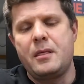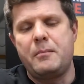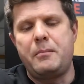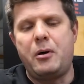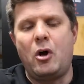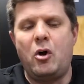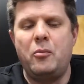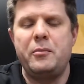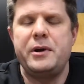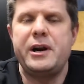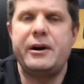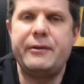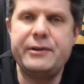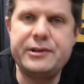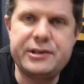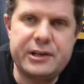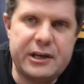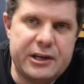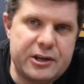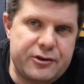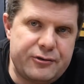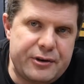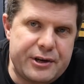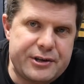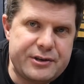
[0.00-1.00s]
Pulmonary is an
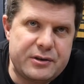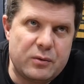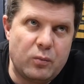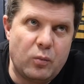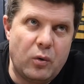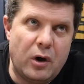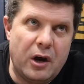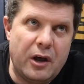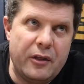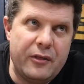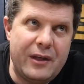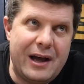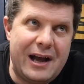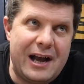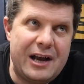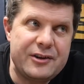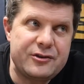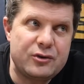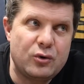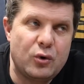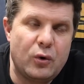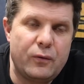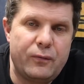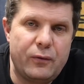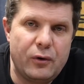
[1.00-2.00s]
interesting one that
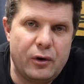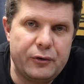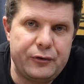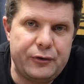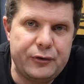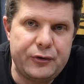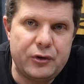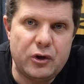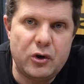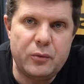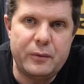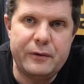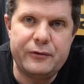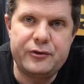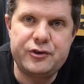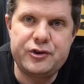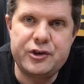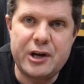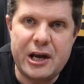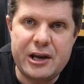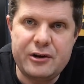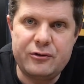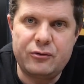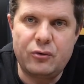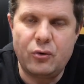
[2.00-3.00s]
has an awful lot to do with
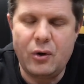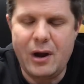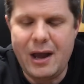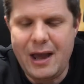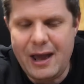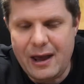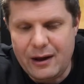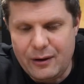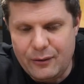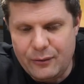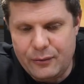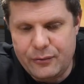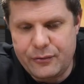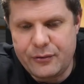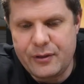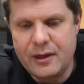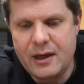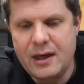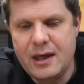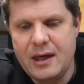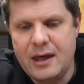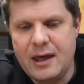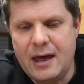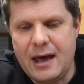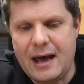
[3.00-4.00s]
general health.
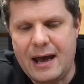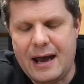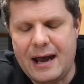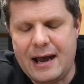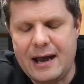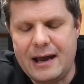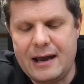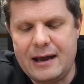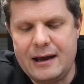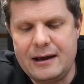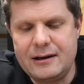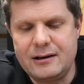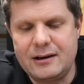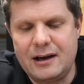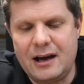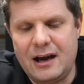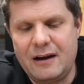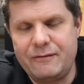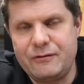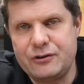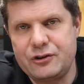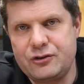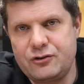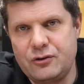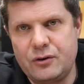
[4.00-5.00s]
And I
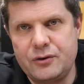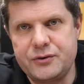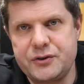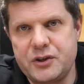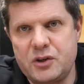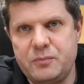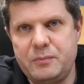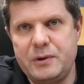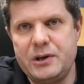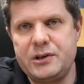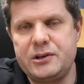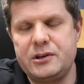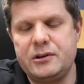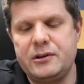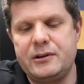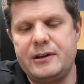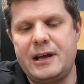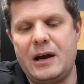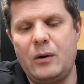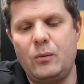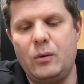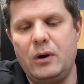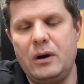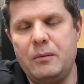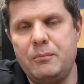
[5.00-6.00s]
have a strong suspicion
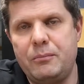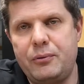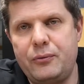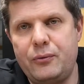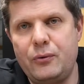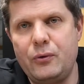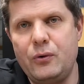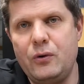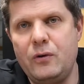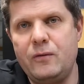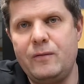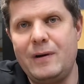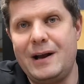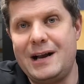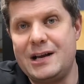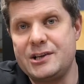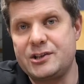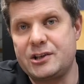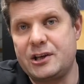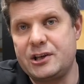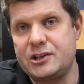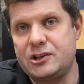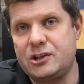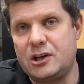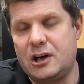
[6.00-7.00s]
that will improve
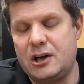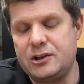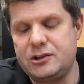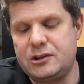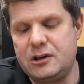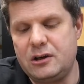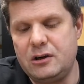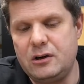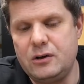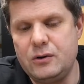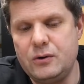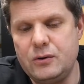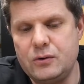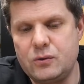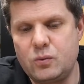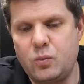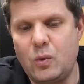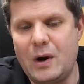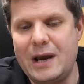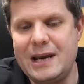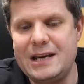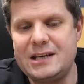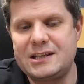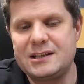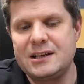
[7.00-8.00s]
as I start to lose
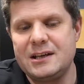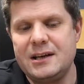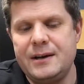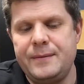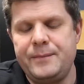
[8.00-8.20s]
weight.